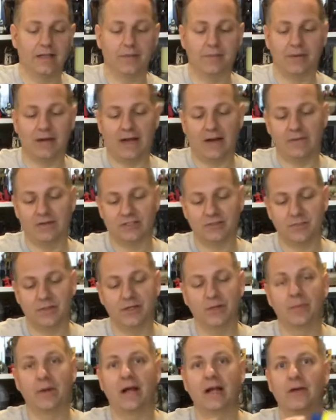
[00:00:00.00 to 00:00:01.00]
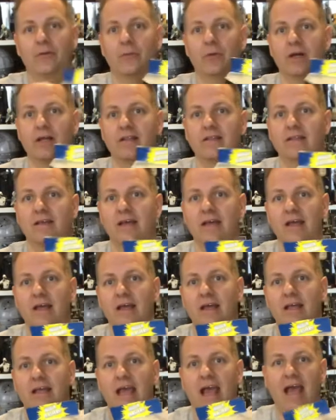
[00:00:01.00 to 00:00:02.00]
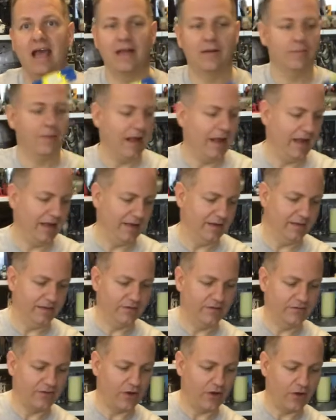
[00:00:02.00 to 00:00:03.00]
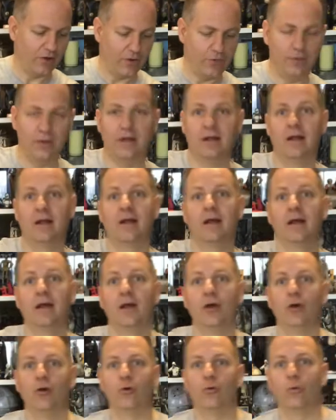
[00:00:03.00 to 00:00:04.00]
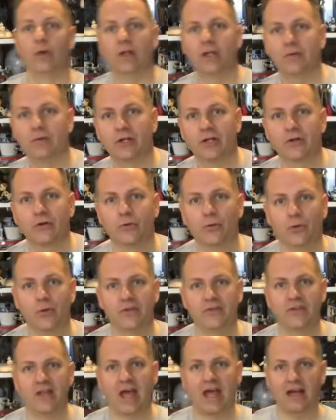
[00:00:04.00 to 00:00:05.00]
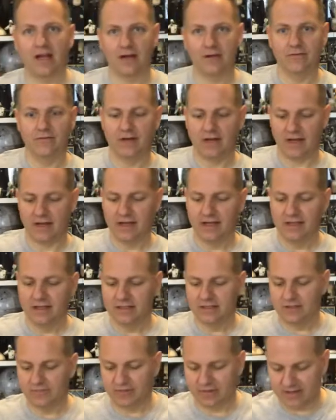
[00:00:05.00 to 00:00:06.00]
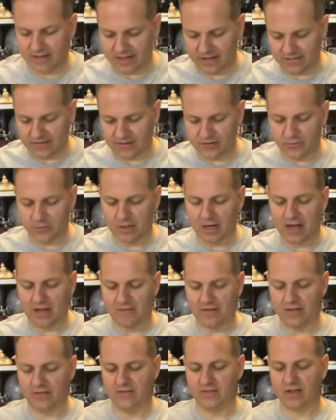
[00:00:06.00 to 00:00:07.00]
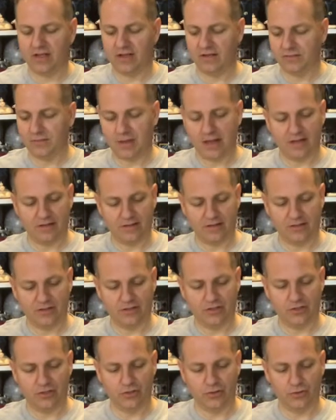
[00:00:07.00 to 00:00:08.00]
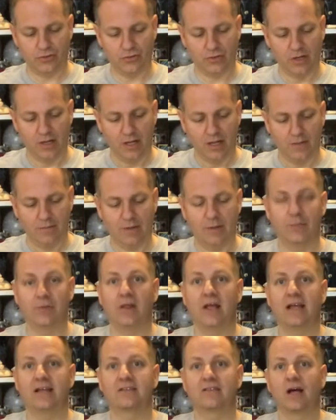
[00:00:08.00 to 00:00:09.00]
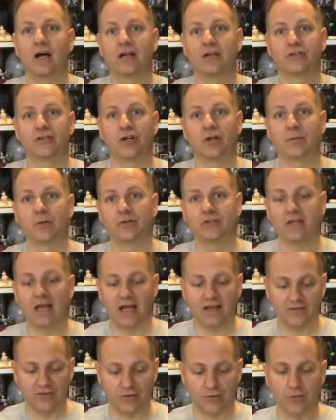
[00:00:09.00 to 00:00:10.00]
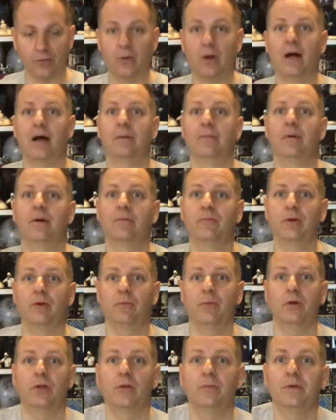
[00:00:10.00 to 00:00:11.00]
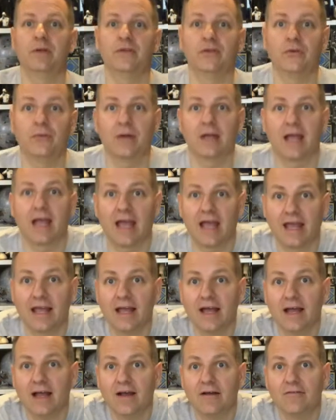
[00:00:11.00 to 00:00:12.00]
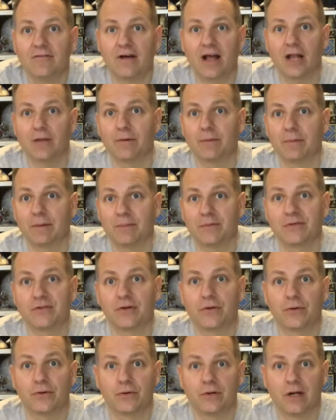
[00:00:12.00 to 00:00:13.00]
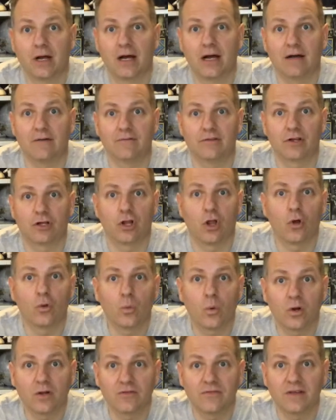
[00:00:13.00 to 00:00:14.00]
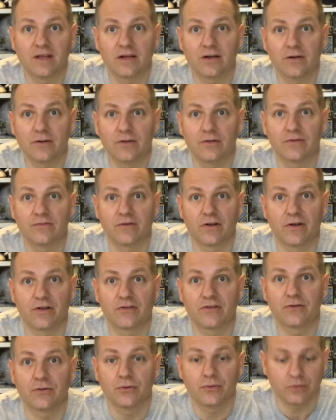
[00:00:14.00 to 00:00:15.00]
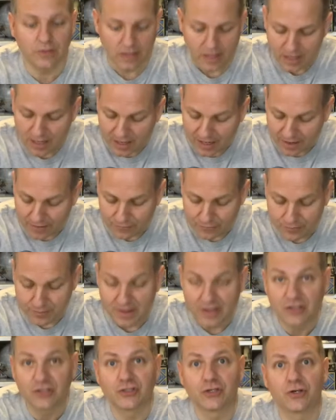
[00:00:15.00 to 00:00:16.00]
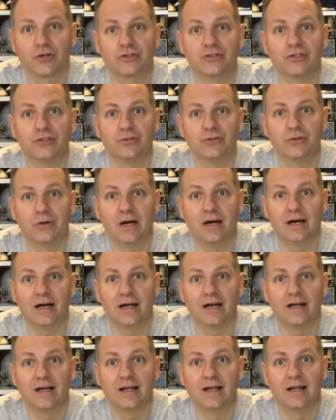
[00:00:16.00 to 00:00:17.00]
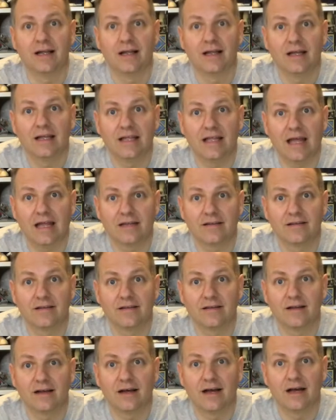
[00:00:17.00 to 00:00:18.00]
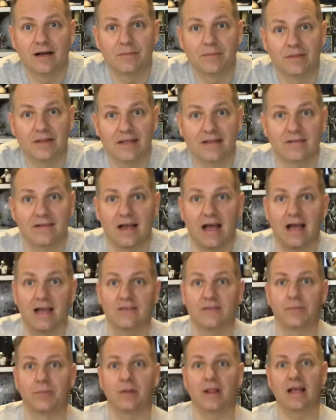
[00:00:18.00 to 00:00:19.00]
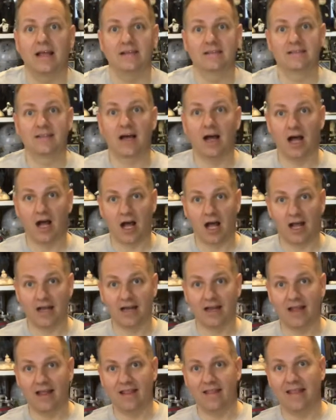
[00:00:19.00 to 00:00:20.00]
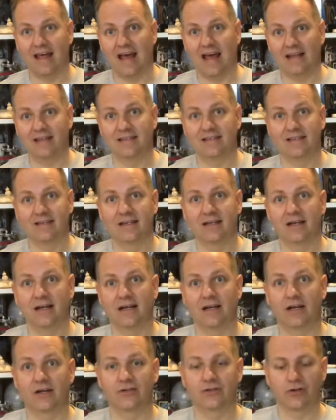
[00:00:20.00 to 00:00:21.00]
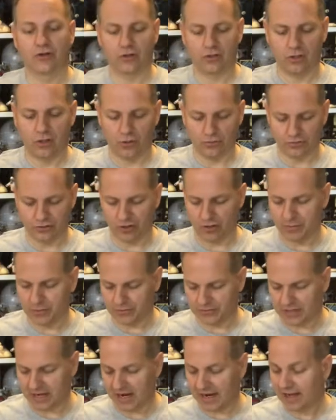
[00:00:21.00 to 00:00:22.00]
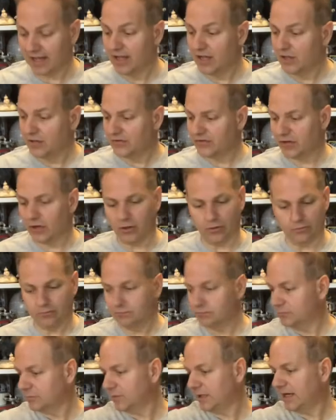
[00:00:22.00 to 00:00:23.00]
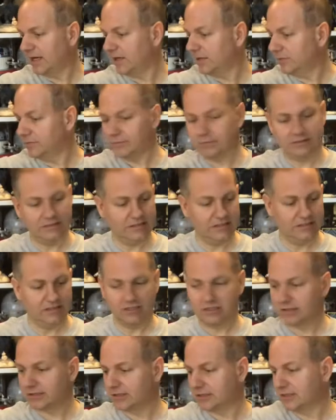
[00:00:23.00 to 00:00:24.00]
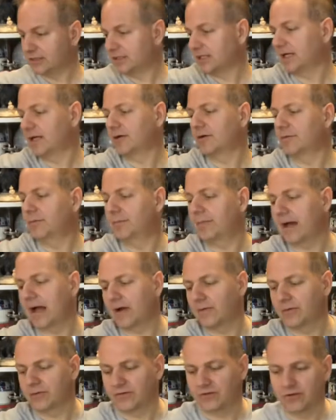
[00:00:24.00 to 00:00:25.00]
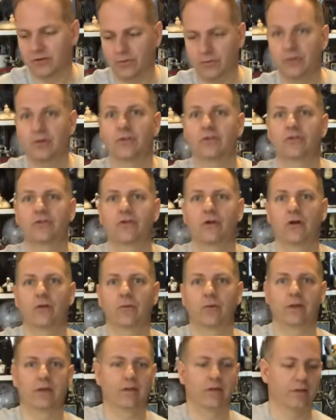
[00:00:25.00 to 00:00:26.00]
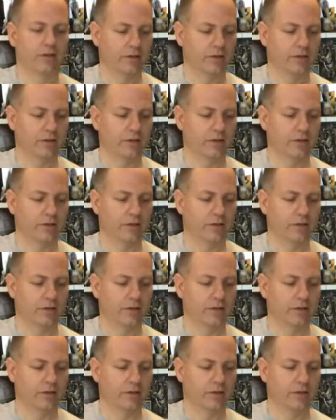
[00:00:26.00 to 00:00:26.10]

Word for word: the Pirate Speeder Bike with Cad Bane. So really, really cool set of uh, different things. This one obviously is meant to be placed on a turbo tank, so um, we will be doing a follow-up episode of the Clone Wars vehicles very soon, and we'll make sure to uh, get um, these guys placed on that uh, tur clone turbo tank. So why don't we kind of go backwards here? I'm going to start with